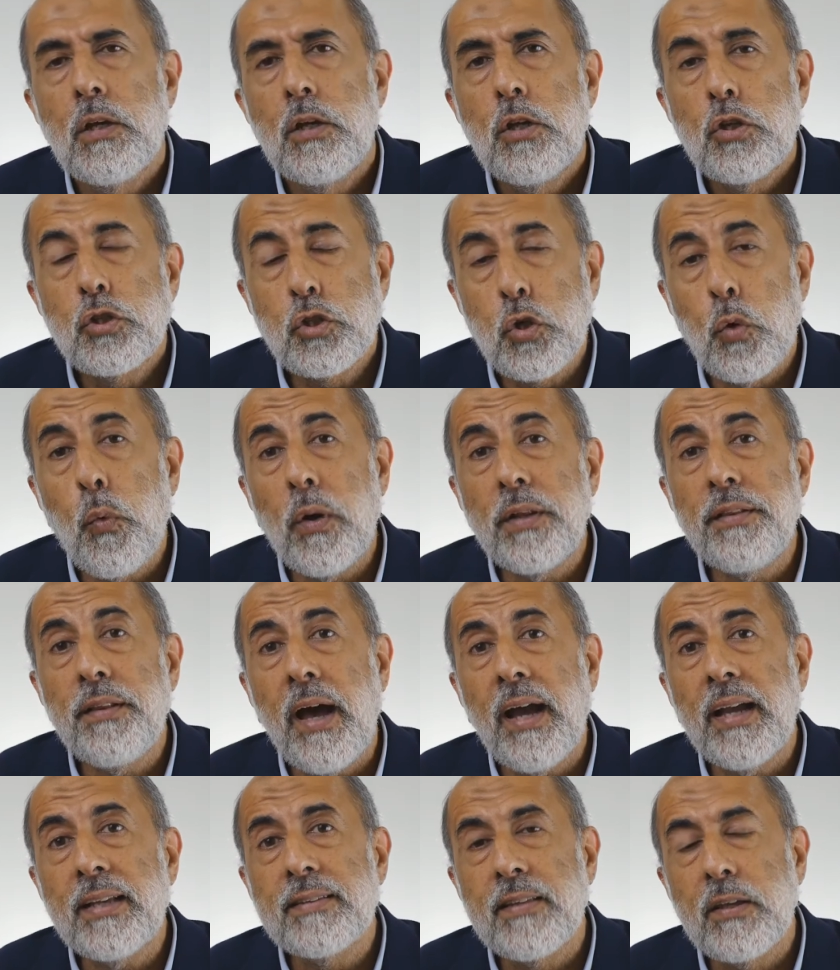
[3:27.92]
So one
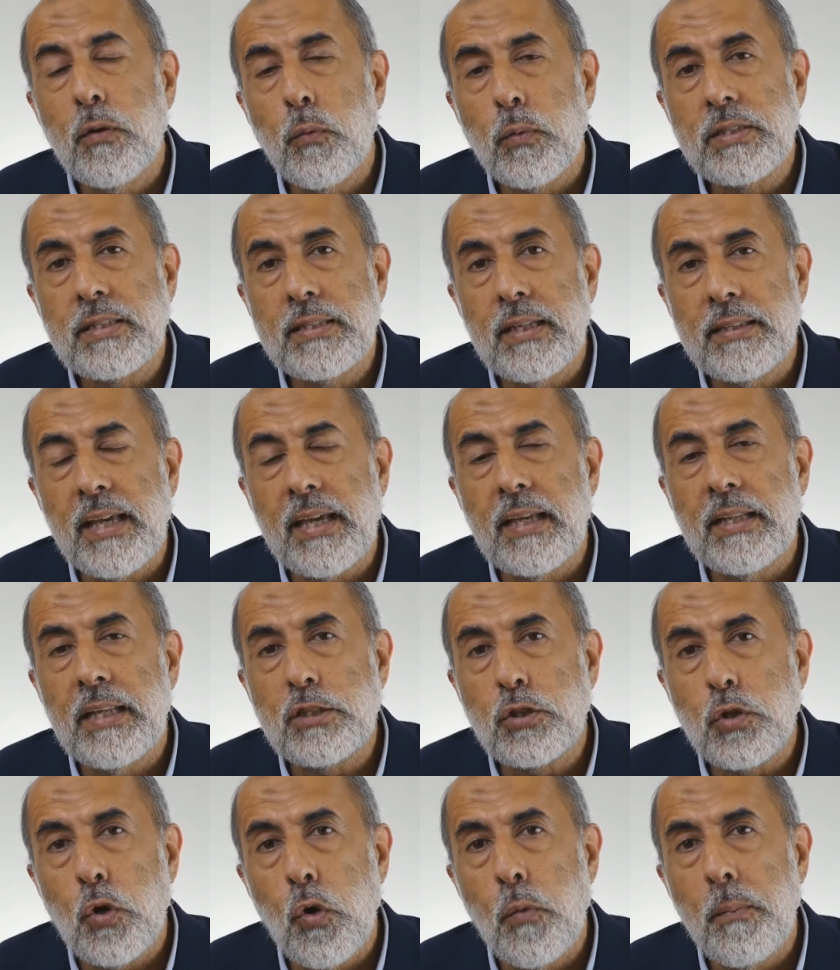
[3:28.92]
night he was sitting in
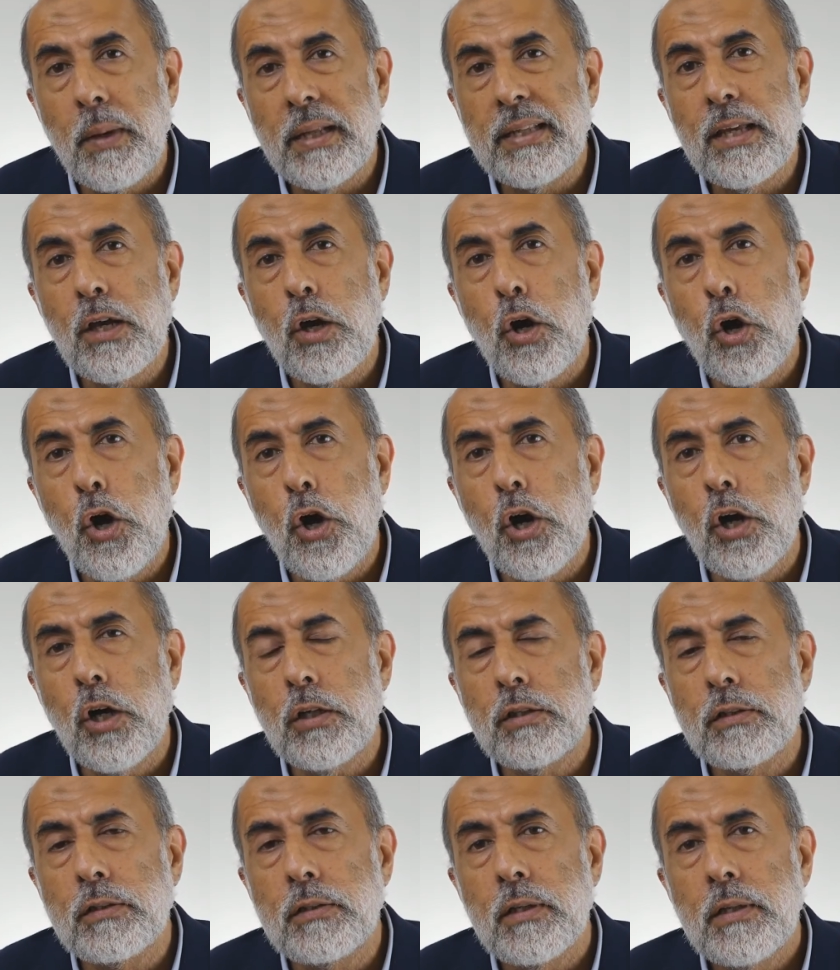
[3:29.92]
his home and he
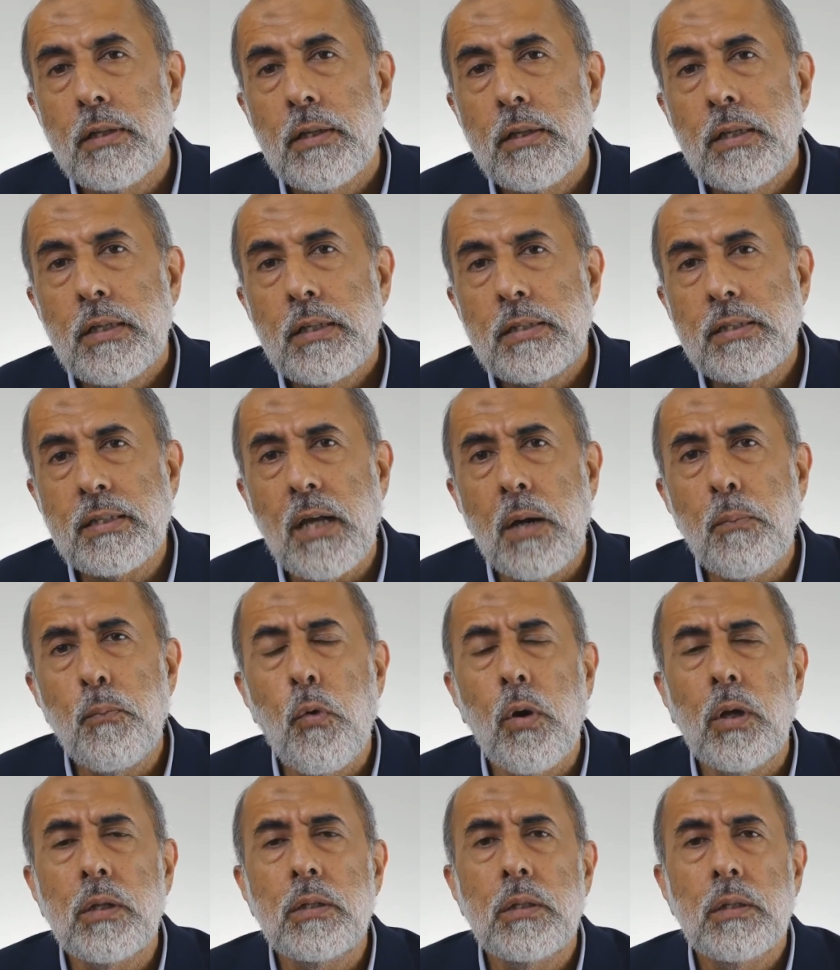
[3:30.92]
heard
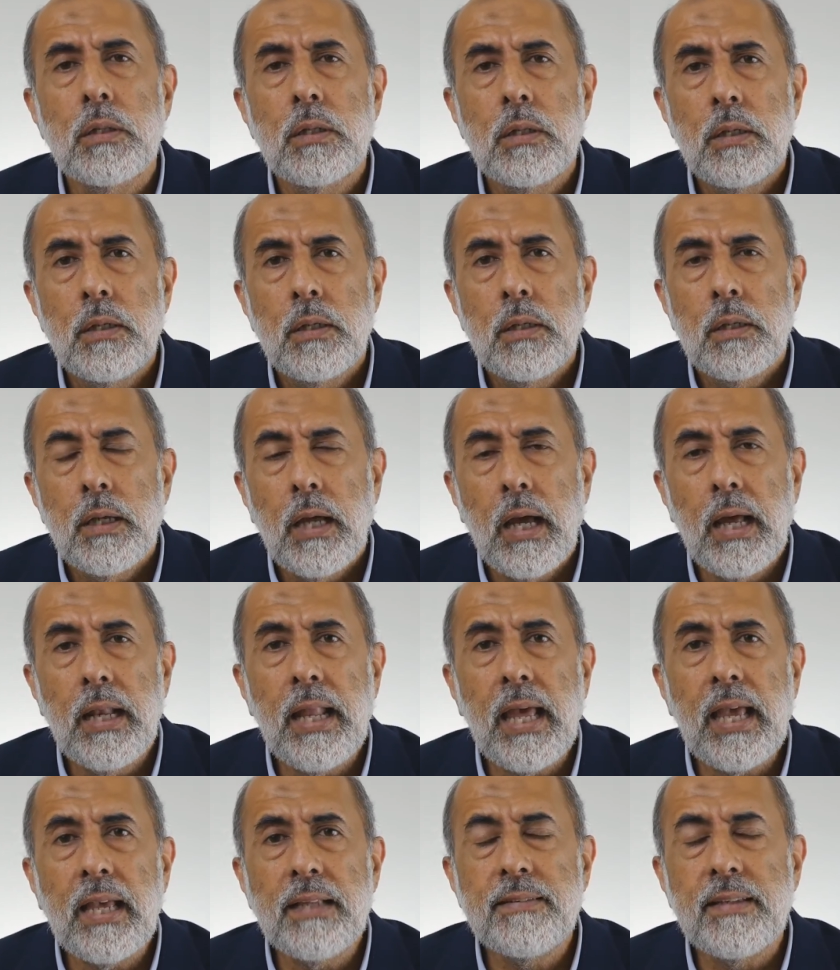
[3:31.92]
someone, a
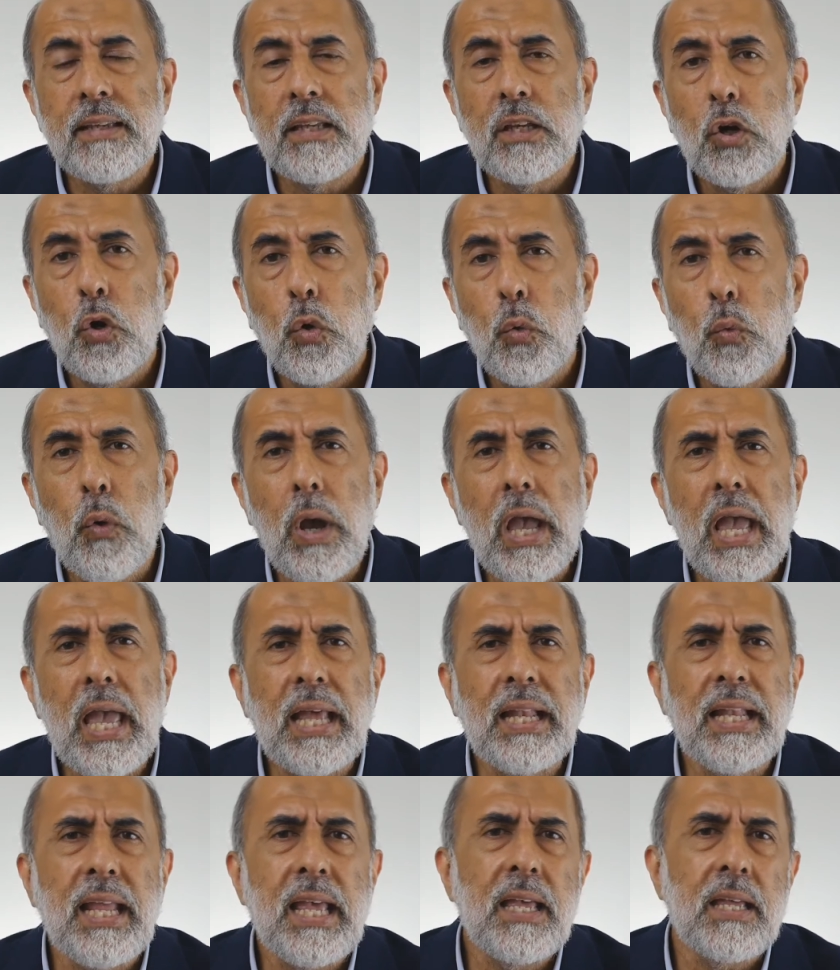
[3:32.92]
lady,
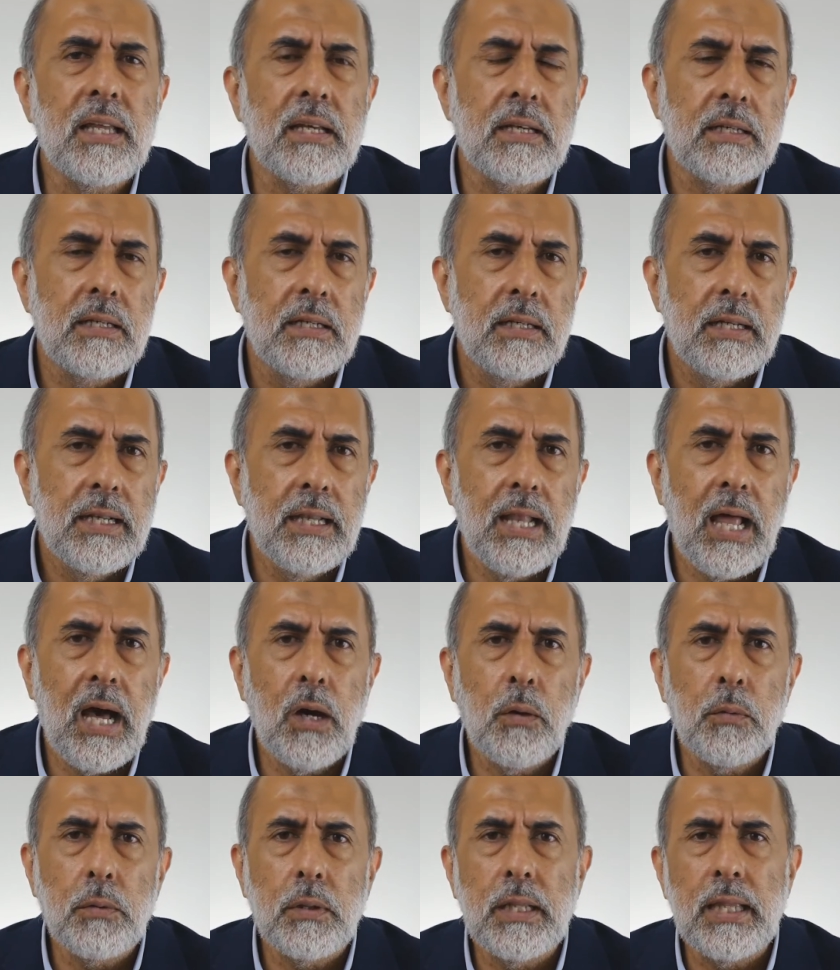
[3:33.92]
wailing
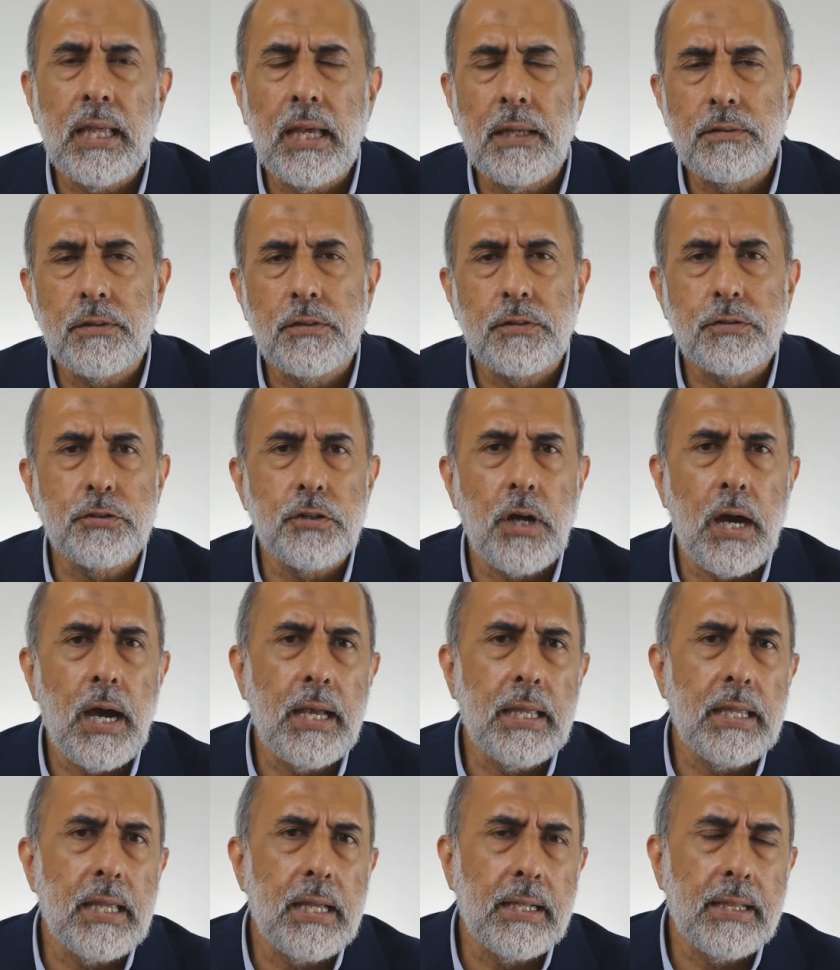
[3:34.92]
loudly and
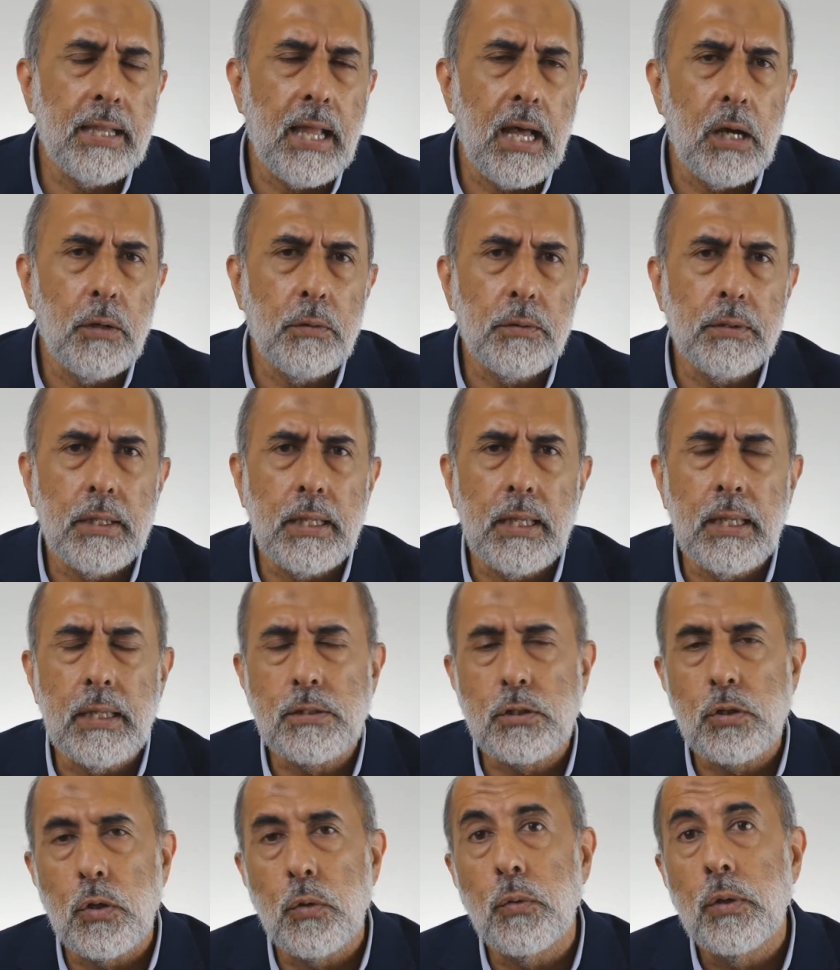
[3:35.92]
crying loudly.
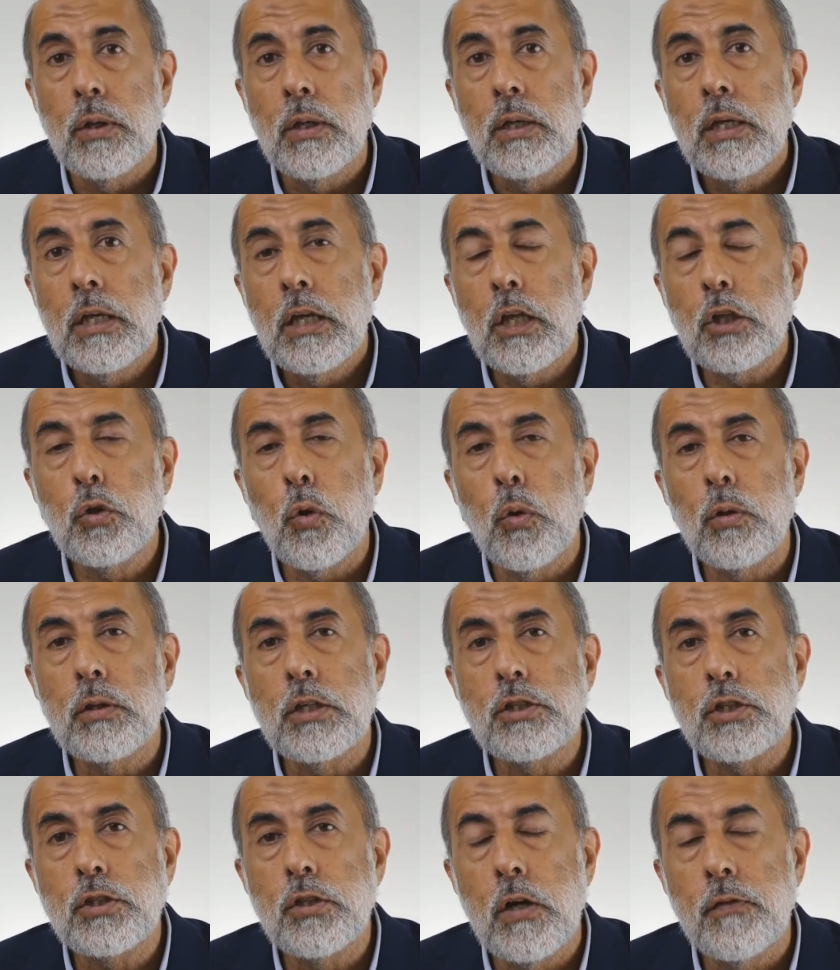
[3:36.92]
So he told
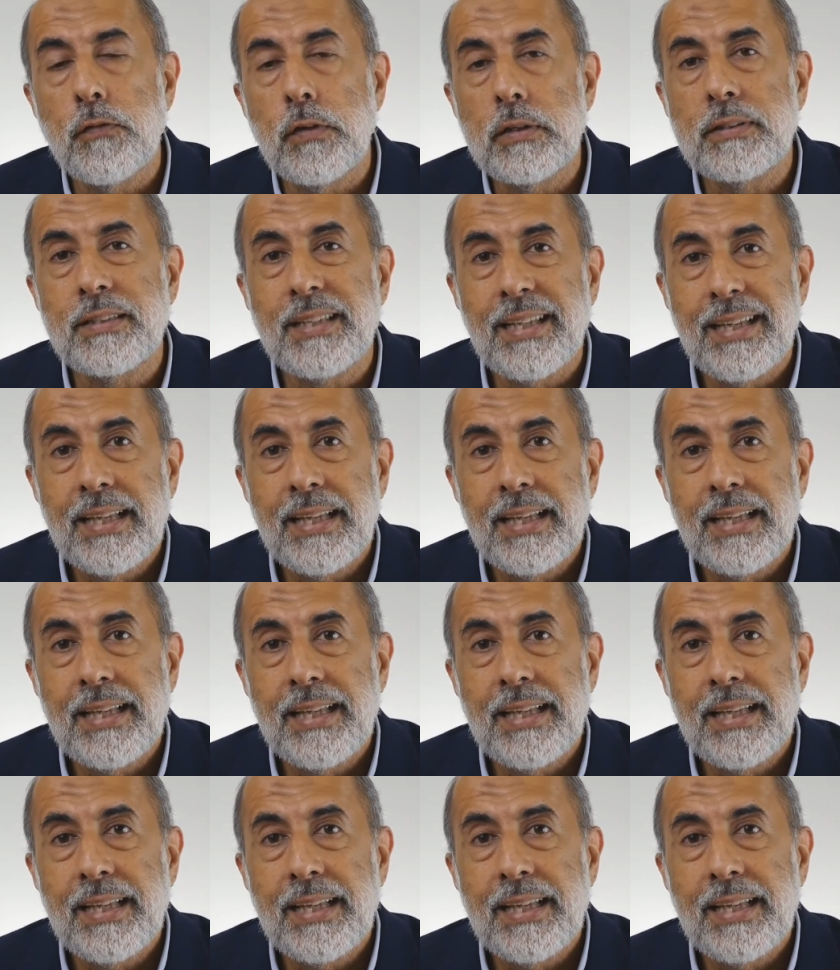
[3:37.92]
his servant,